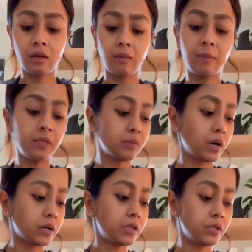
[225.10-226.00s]
Might be
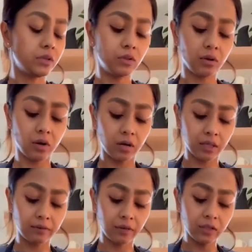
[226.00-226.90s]
smarter to do the
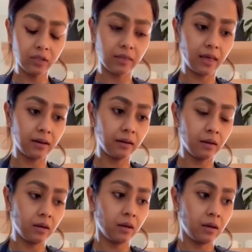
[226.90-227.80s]
garlic first and then
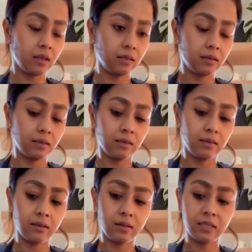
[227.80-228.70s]

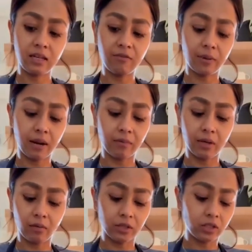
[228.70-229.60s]
stuff, but I'm in a
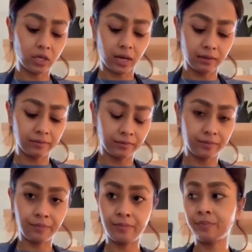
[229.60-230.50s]
rush today.
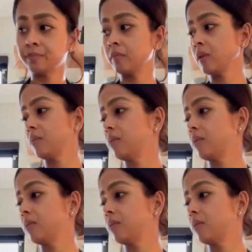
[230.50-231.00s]
Put